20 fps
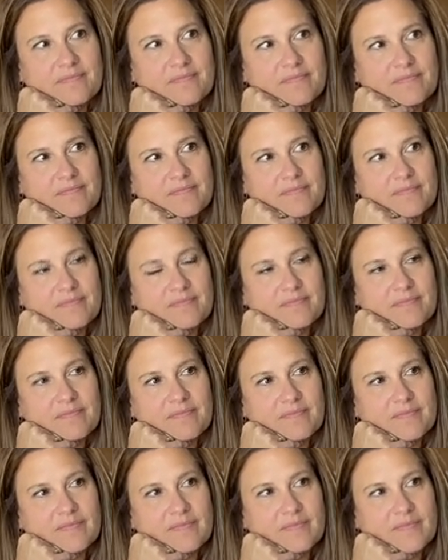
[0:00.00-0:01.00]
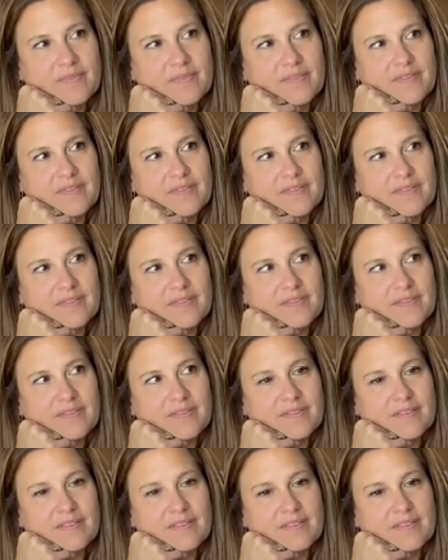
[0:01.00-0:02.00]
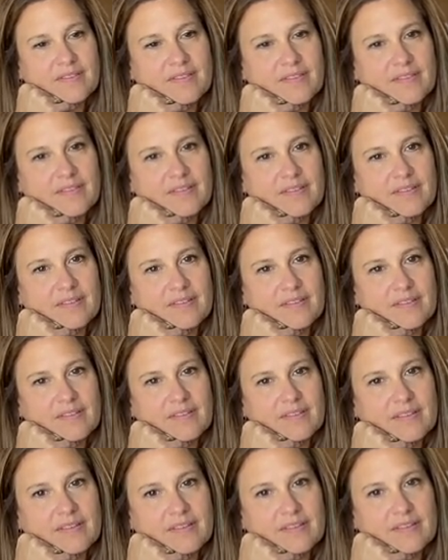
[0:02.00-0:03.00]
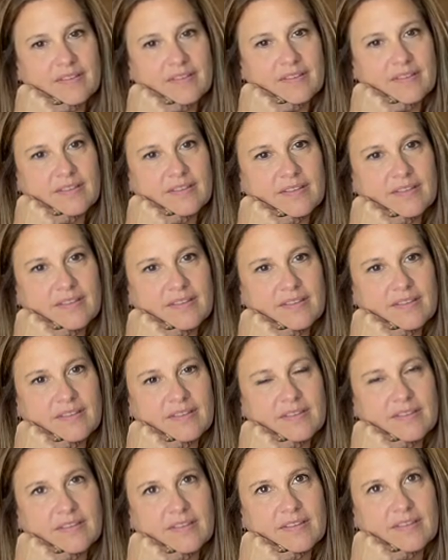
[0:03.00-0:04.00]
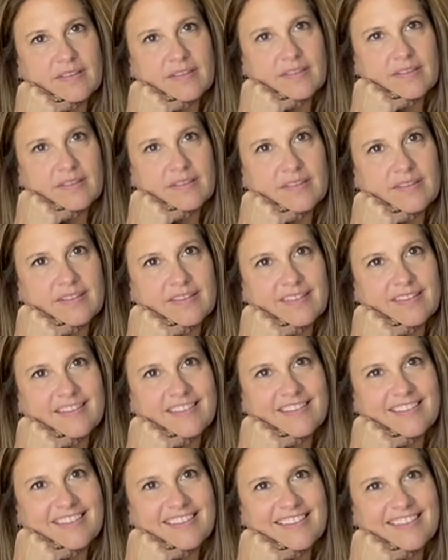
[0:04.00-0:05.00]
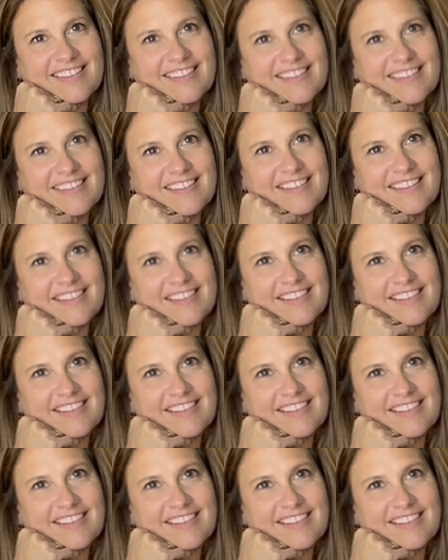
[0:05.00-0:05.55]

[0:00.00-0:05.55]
This person isn't speaking.